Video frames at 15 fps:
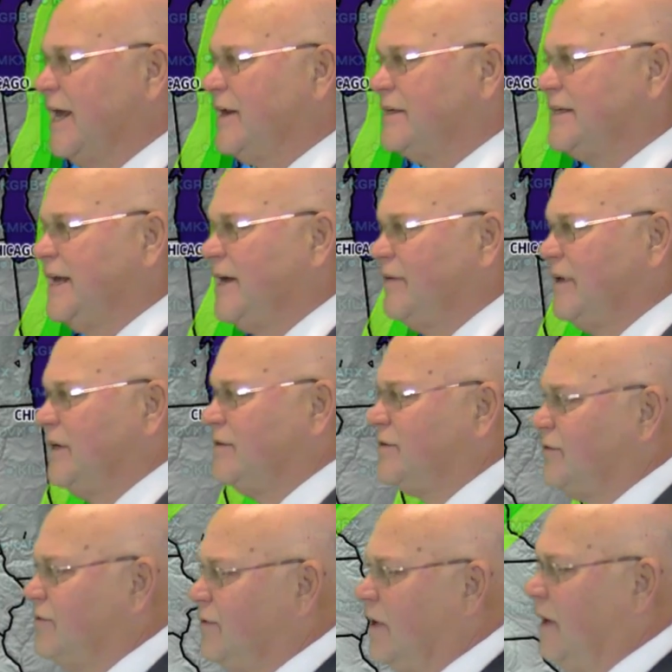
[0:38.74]
down
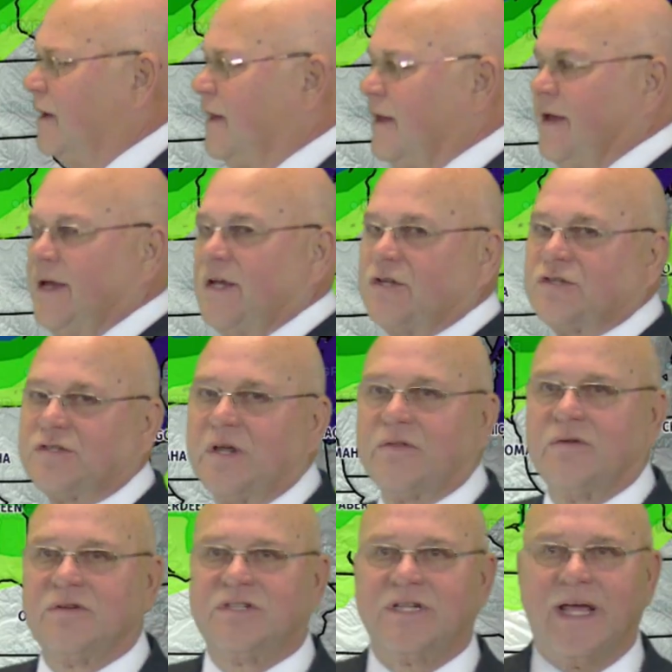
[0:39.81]
into uh,
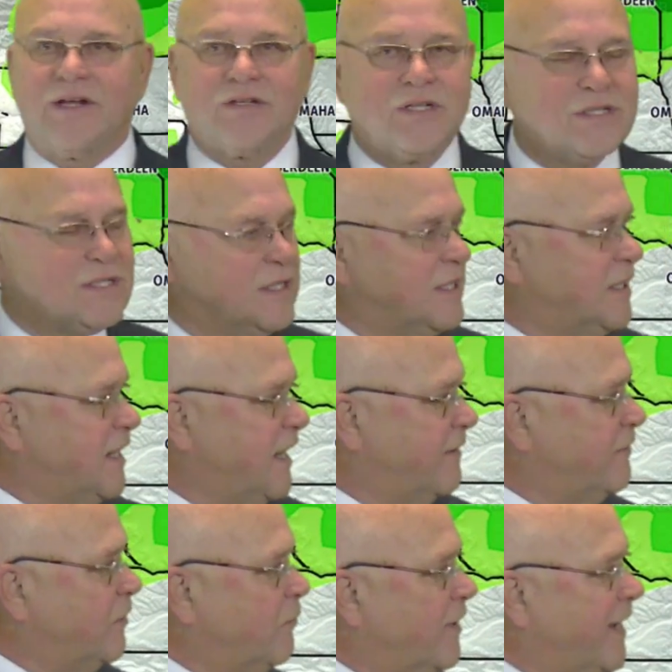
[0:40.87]
southern Texas, and then
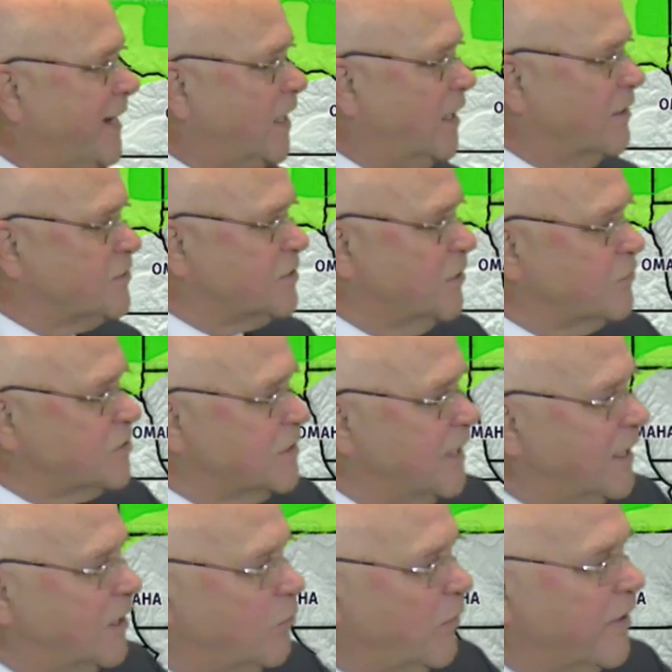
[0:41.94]
heavy rain
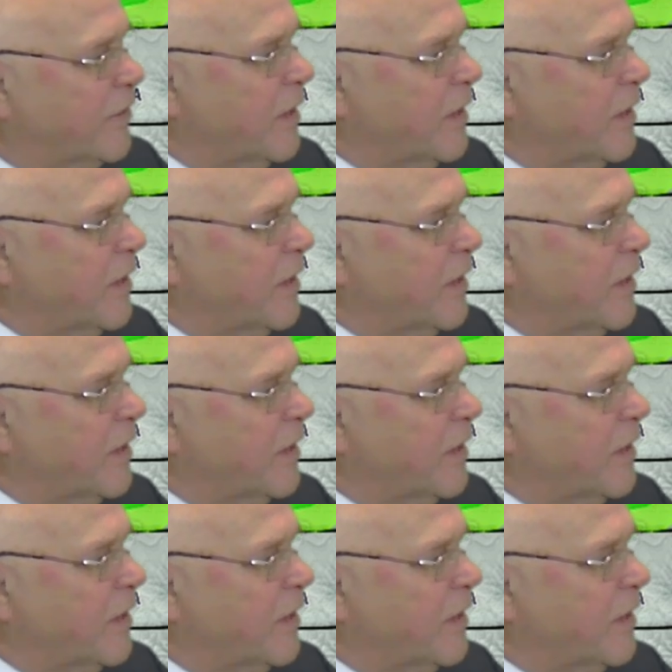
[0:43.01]
associated with